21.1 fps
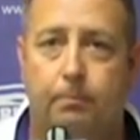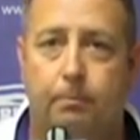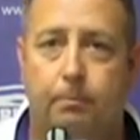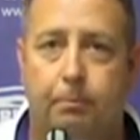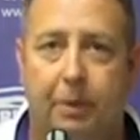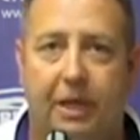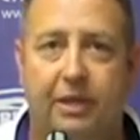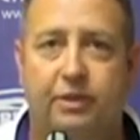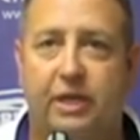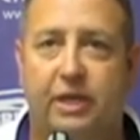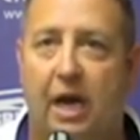
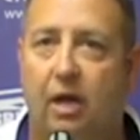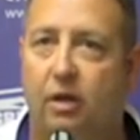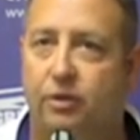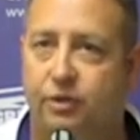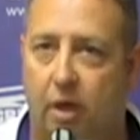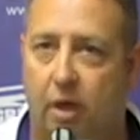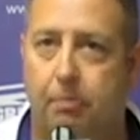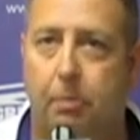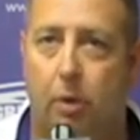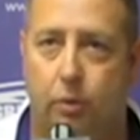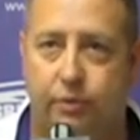big
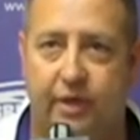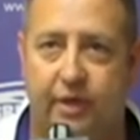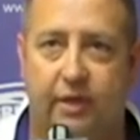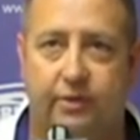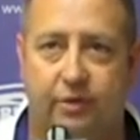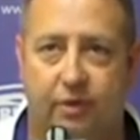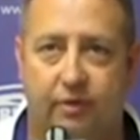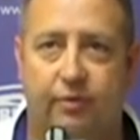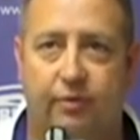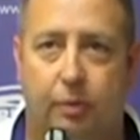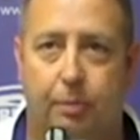challenge on both
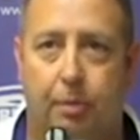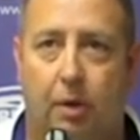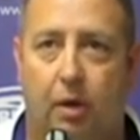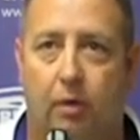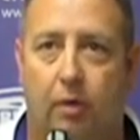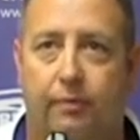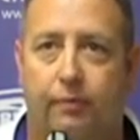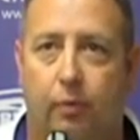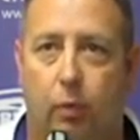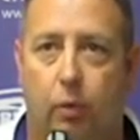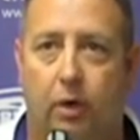sides of the
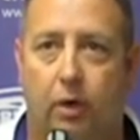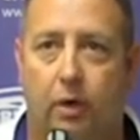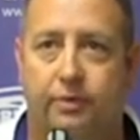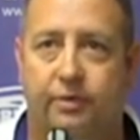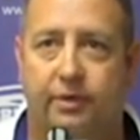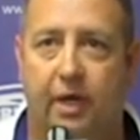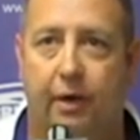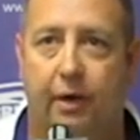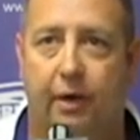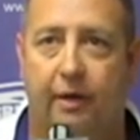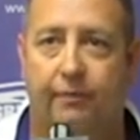football for
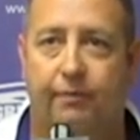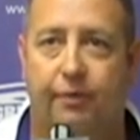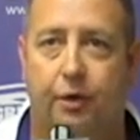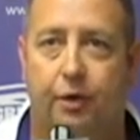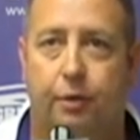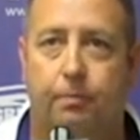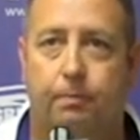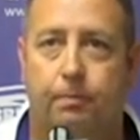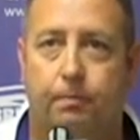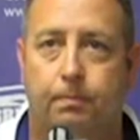Saturday afternoon.